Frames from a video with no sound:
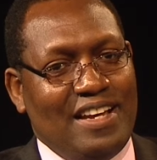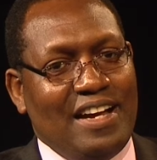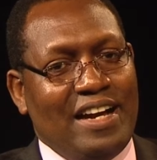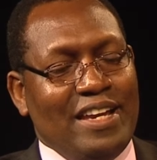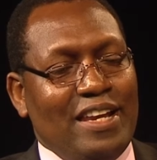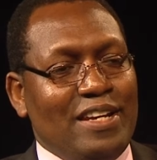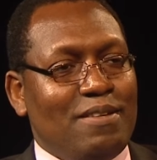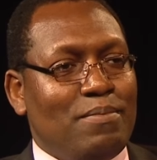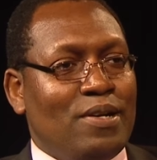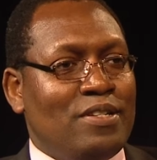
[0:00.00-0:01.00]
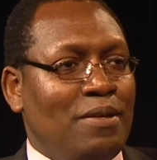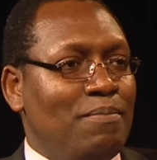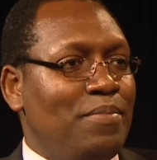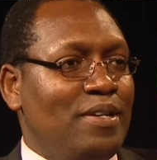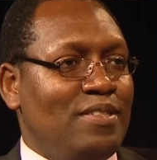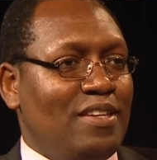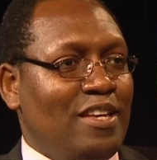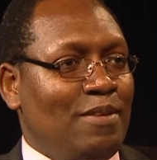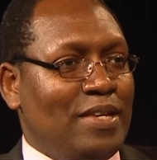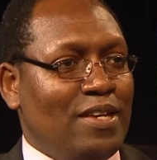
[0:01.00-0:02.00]
I learned about
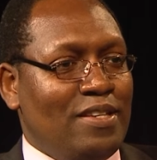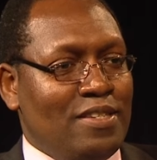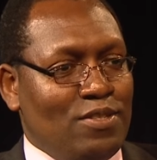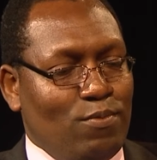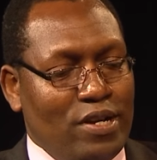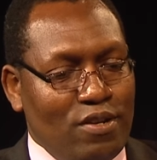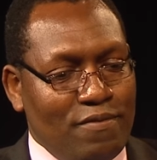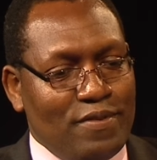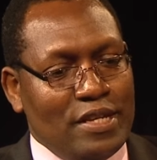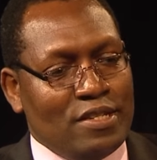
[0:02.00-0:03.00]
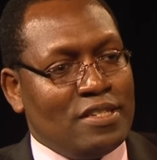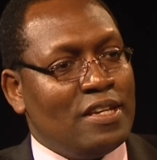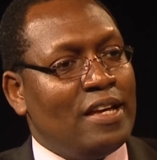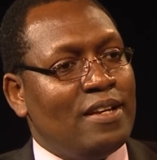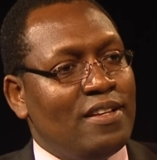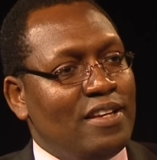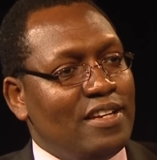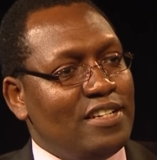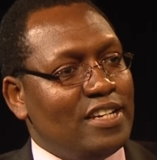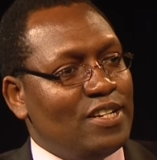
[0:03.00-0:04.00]
M-Pesa because it's one of those
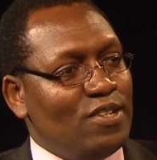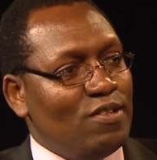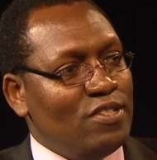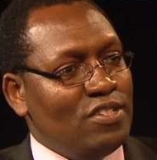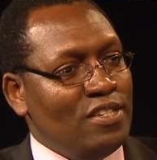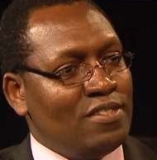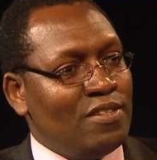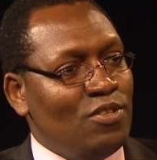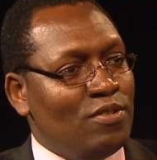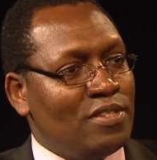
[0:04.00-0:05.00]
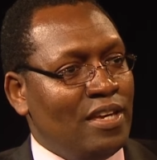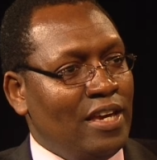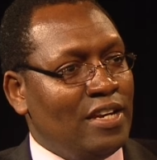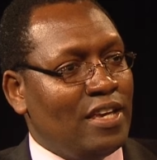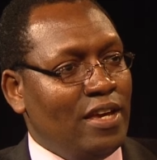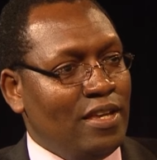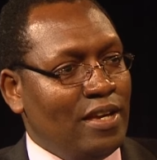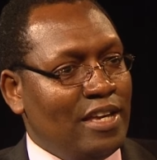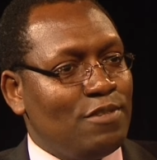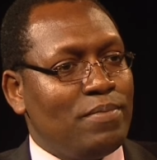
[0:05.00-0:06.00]
technologies used in Kenya,
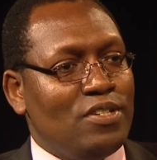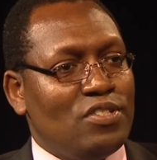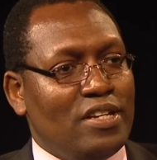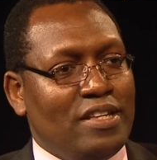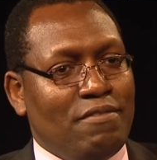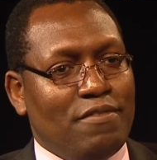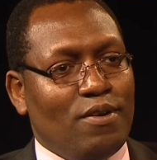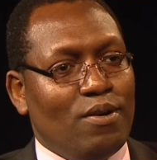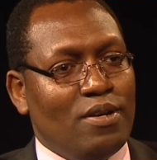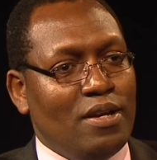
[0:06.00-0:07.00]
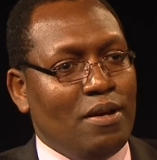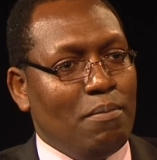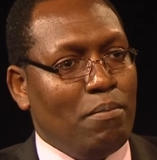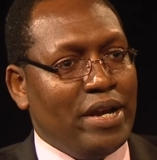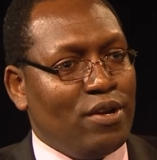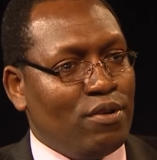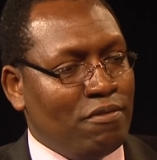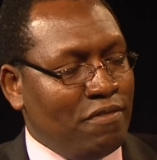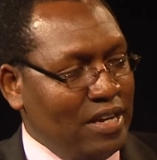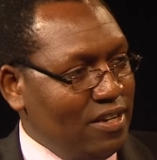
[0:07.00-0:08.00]
especially for
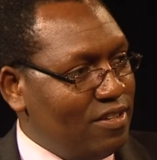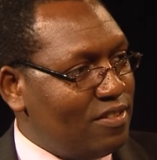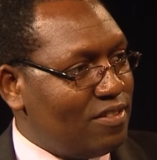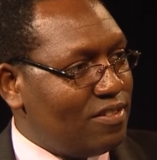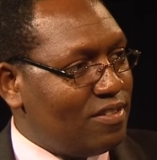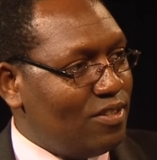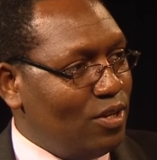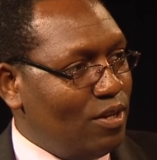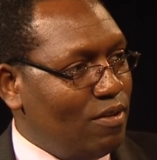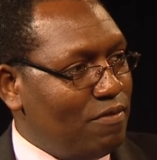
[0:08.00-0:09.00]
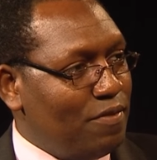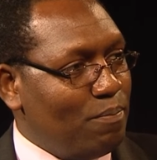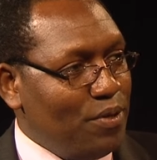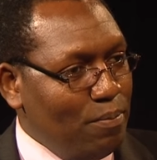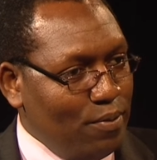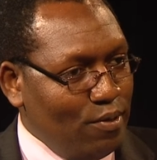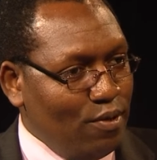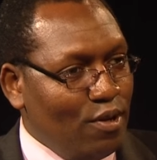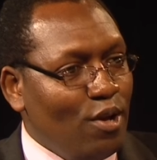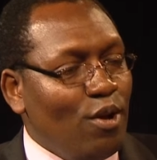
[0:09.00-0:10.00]
microfinance, you know, for
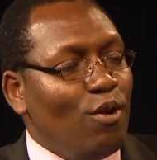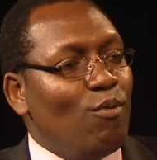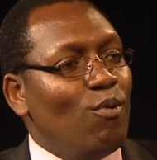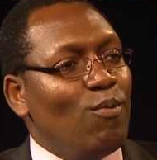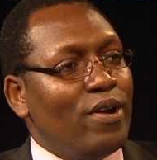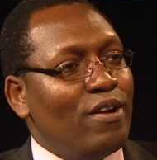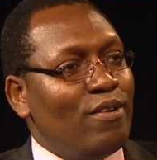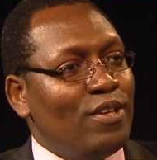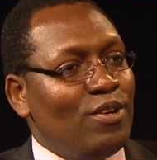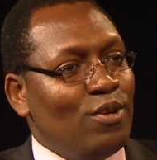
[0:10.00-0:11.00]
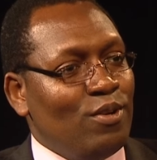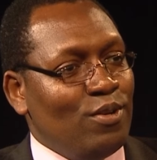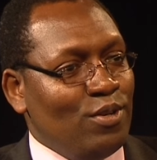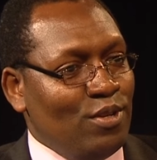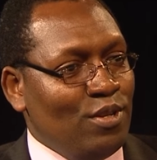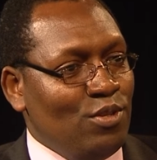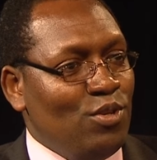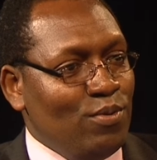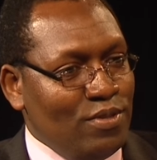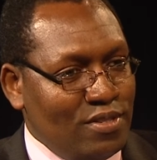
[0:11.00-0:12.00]
people who want to,
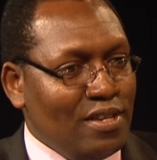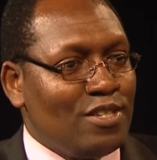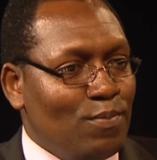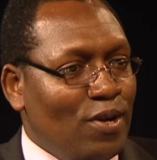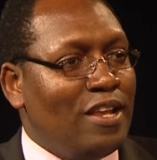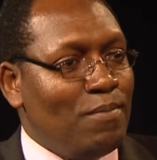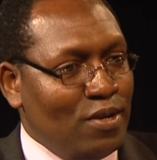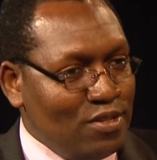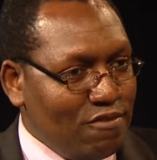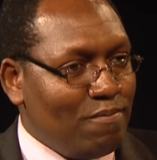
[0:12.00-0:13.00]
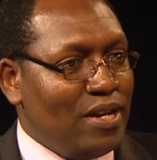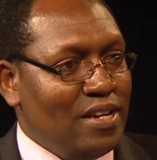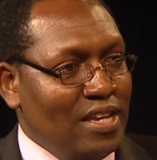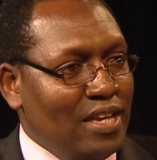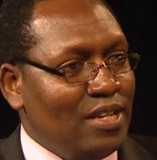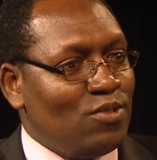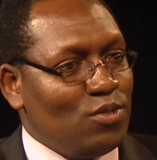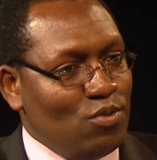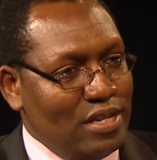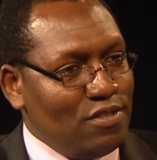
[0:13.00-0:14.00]
use small amounts of money to
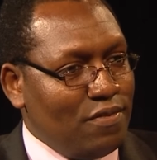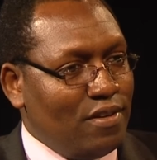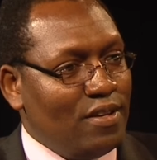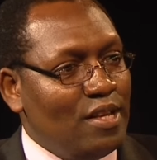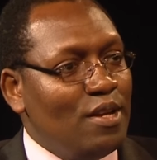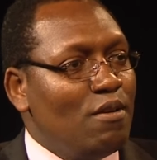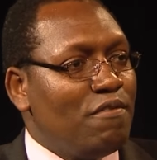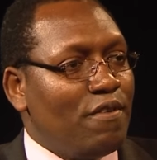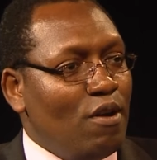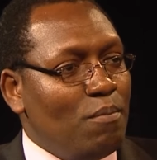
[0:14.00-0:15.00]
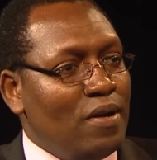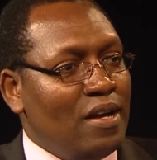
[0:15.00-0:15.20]
transfer from